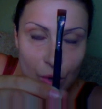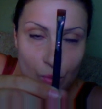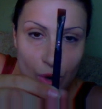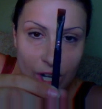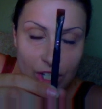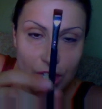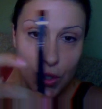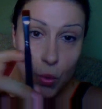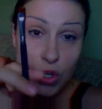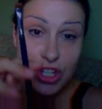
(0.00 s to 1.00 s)
brush,
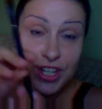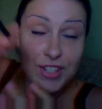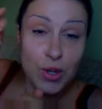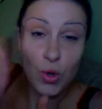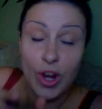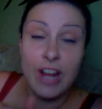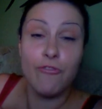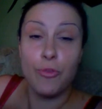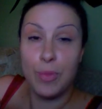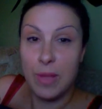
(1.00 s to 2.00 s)
which is great
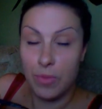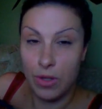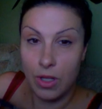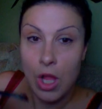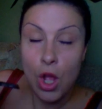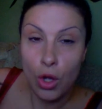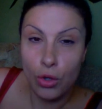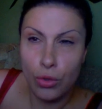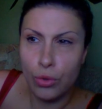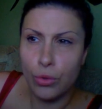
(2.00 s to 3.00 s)
for people
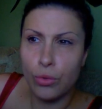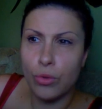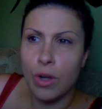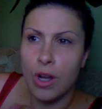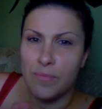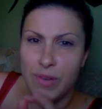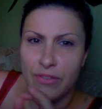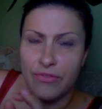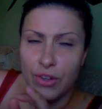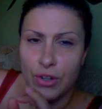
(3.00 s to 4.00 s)
who
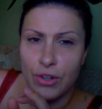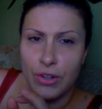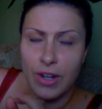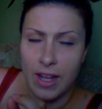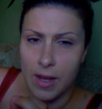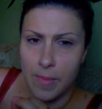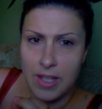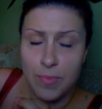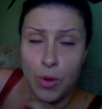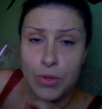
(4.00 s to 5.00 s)
prefer,
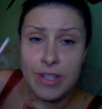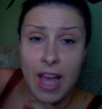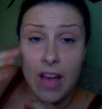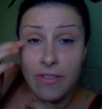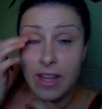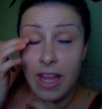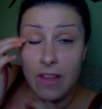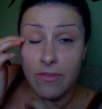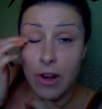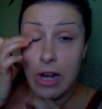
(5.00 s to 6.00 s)
as opposed to having
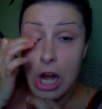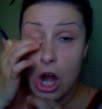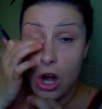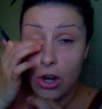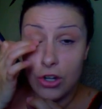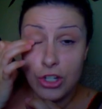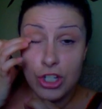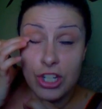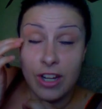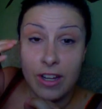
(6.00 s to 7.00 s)
a very
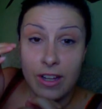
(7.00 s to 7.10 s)
harsh